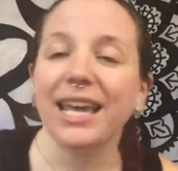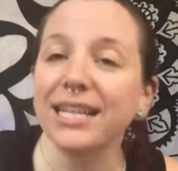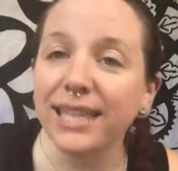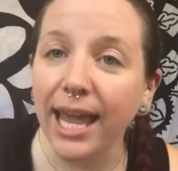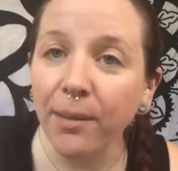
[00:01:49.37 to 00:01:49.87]

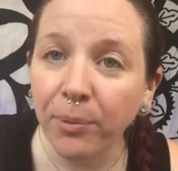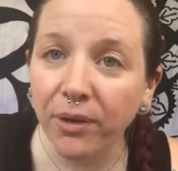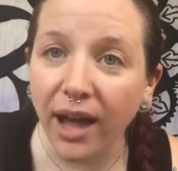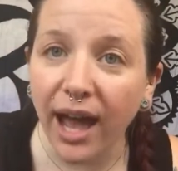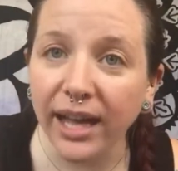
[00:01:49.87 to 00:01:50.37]
It's
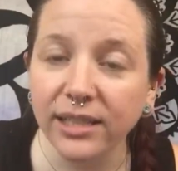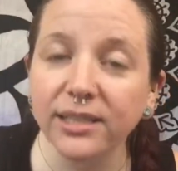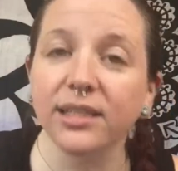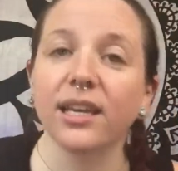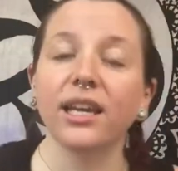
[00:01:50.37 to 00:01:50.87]
April,
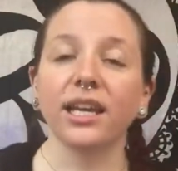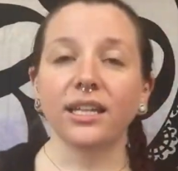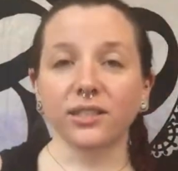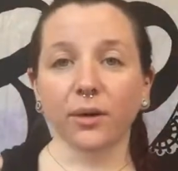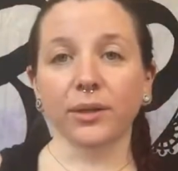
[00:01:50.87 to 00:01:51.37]
guys.
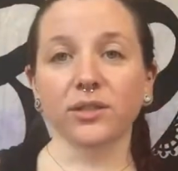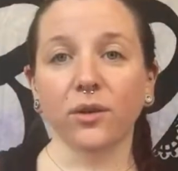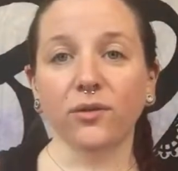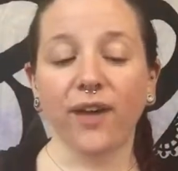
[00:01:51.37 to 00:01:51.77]
It is going so